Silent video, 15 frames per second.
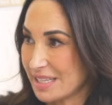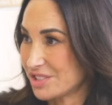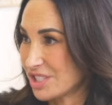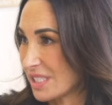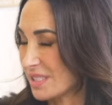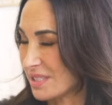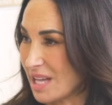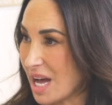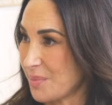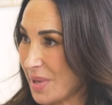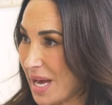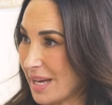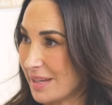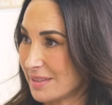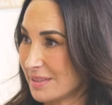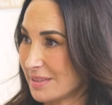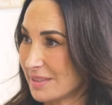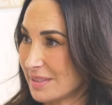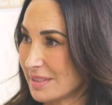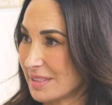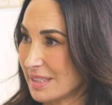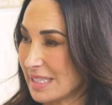aging is not bad.
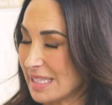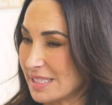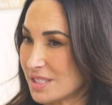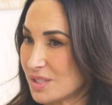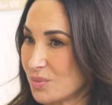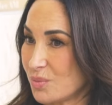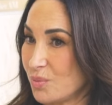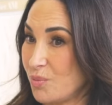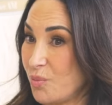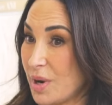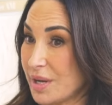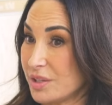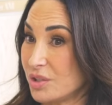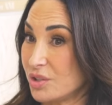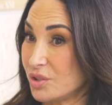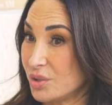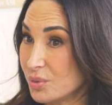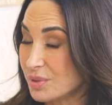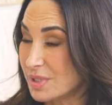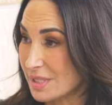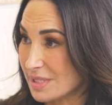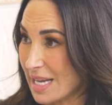It's what you
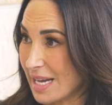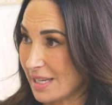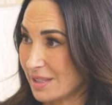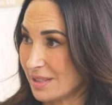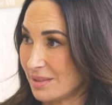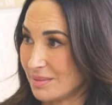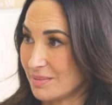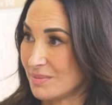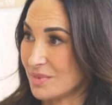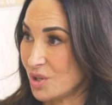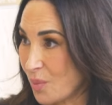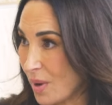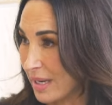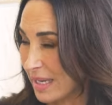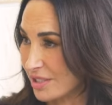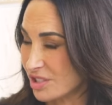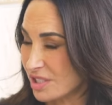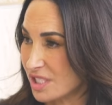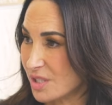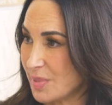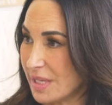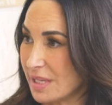decide you want aging
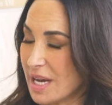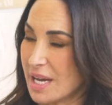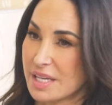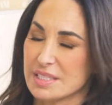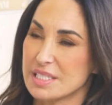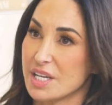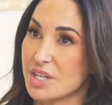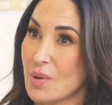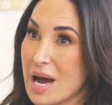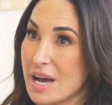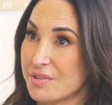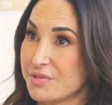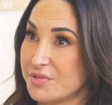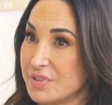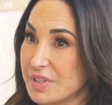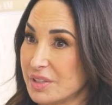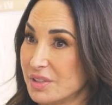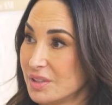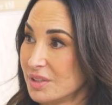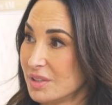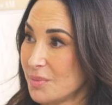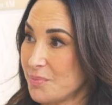to be. I can tell you, I
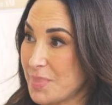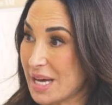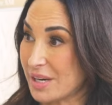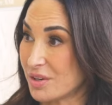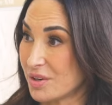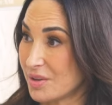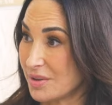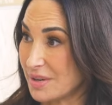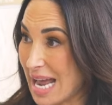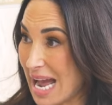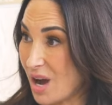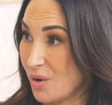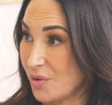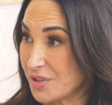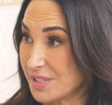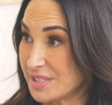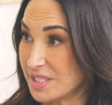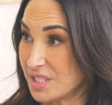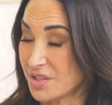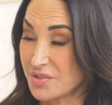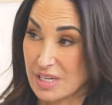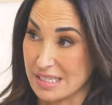feel better now this
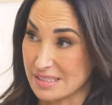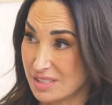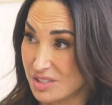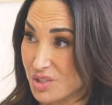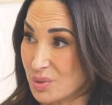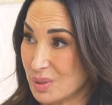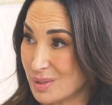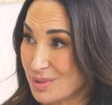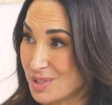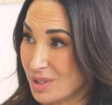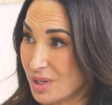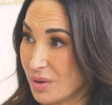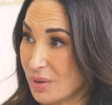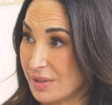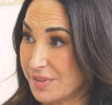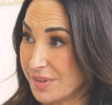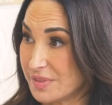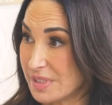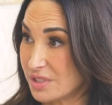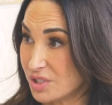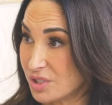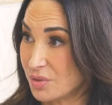year than I did two years ago. At
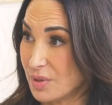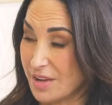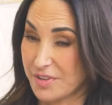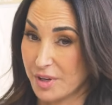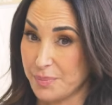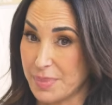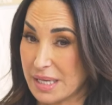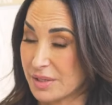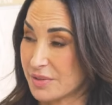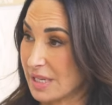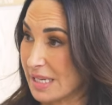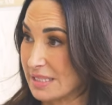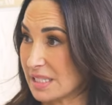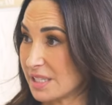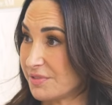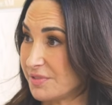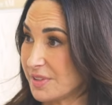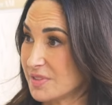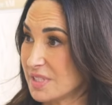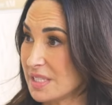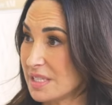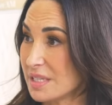52, I feel better than I did at
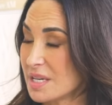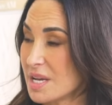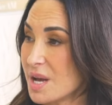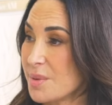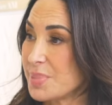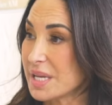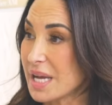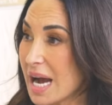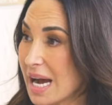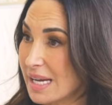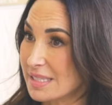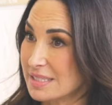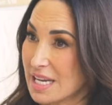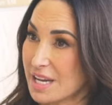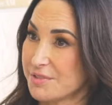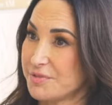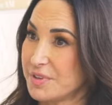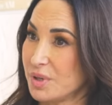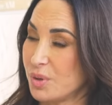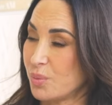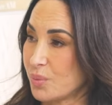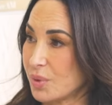50 because I
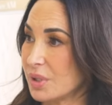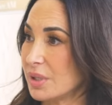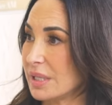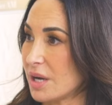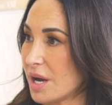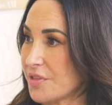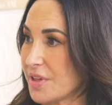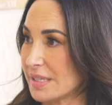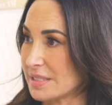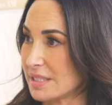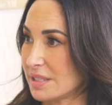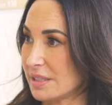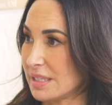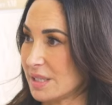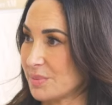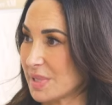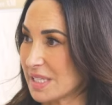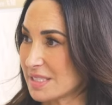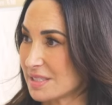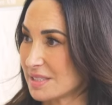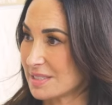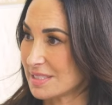feel really authentically in my
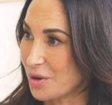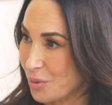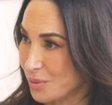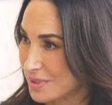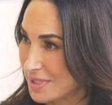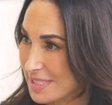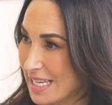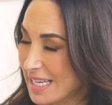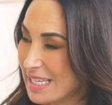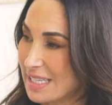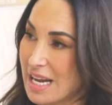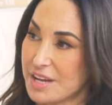own skin.